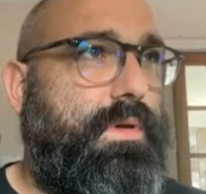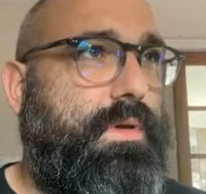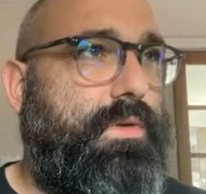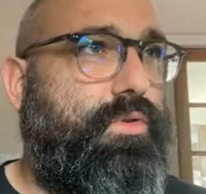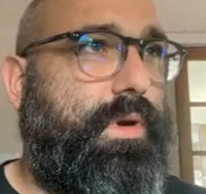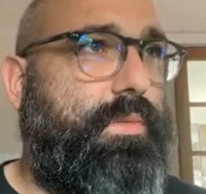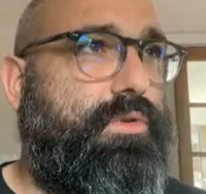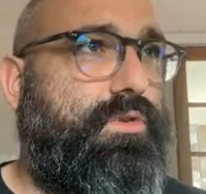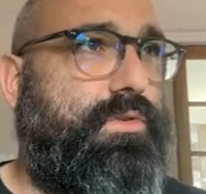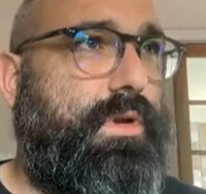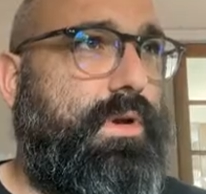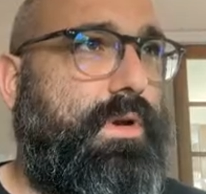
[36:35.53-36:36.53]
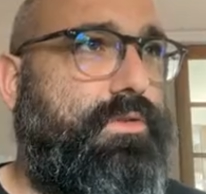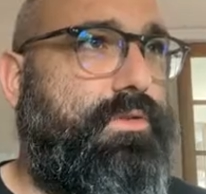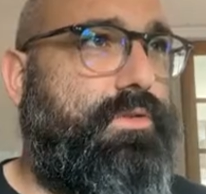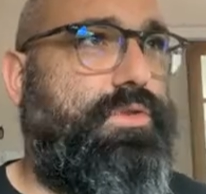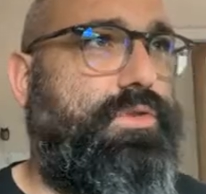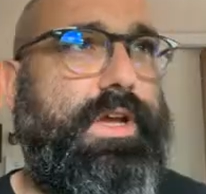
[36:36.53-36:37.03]
So I'm just gonna also
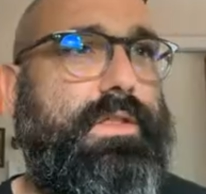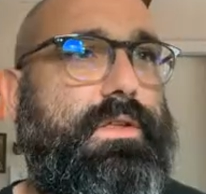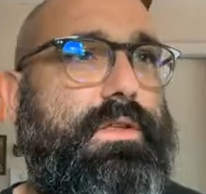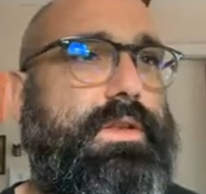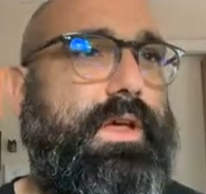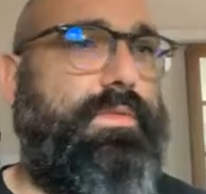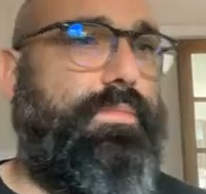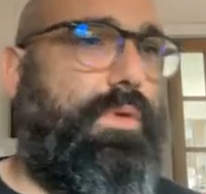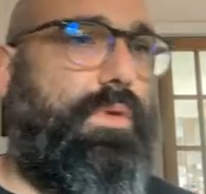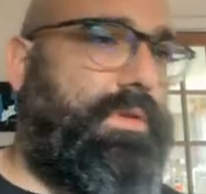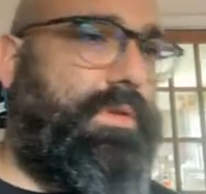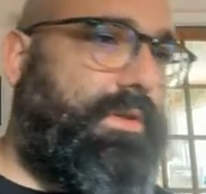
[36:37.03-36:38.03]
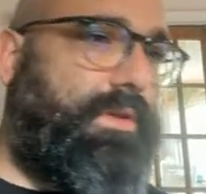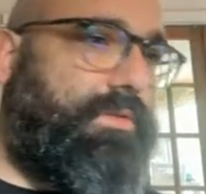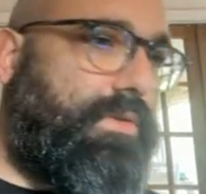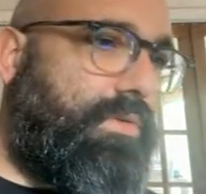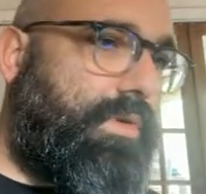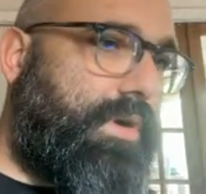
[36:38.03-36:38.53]
check the Deathball
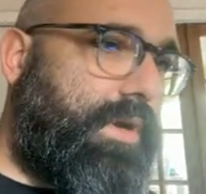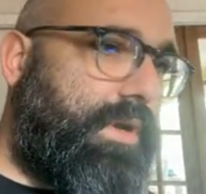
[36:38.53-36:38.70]
Discord.